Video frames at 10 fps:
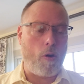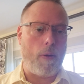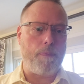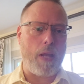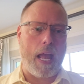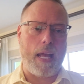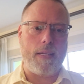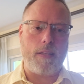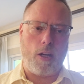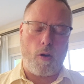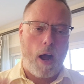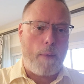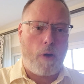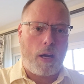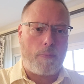
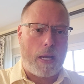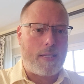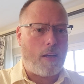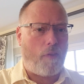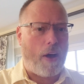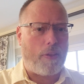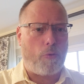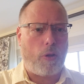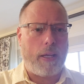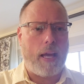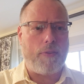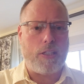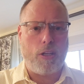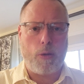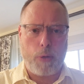I market myself out there really heavy
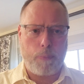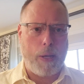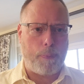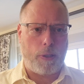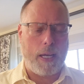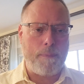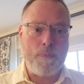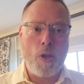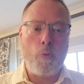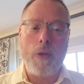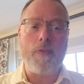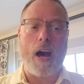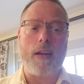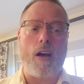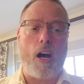too to bring people in. We've
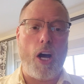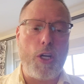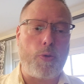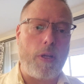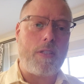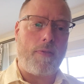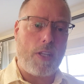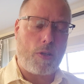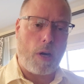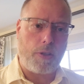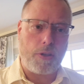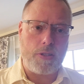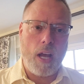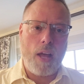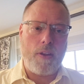got hundreds of
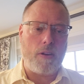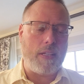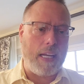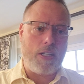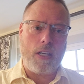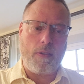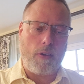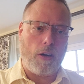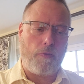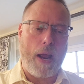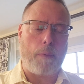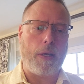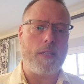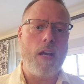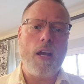instructors that are teaching
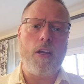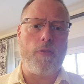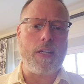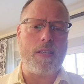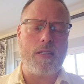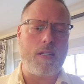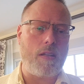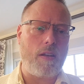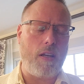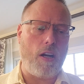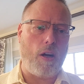families. This is